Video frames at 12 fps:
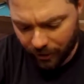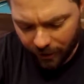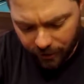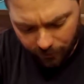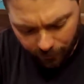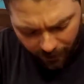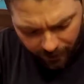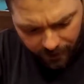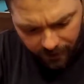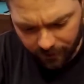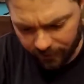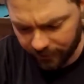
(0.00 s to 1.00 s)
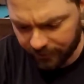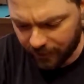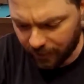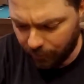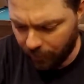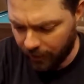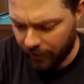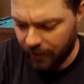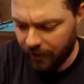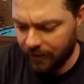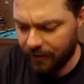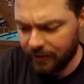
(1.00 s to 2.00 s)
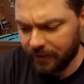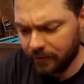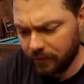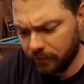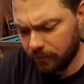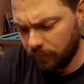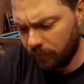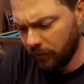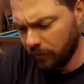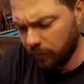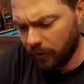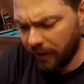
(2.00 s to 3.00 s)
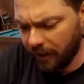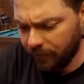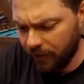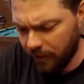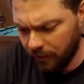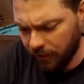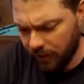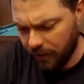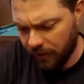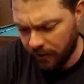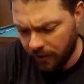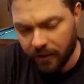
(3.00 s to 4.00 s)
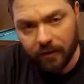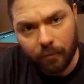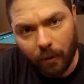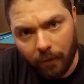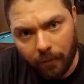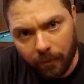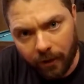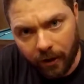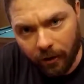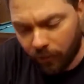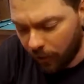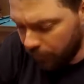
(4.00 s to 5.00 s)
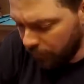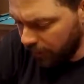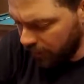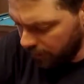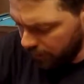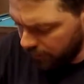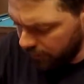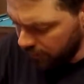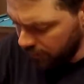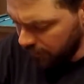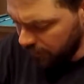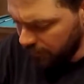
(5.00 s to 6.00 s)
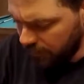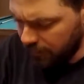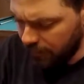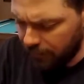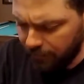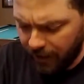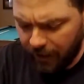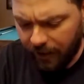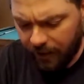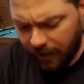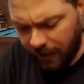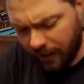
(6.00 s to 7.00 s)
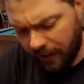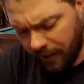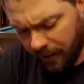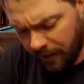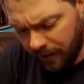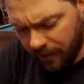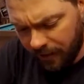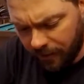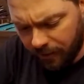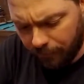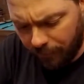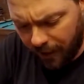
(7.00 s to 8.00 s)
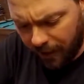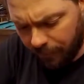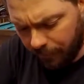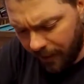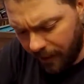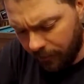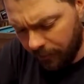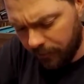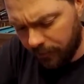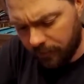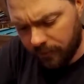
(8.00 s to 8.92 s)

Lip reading: you got your mic that's going to plug in. This feels pretty heavy duty. It's probably going to work pretty good. And a mic mount,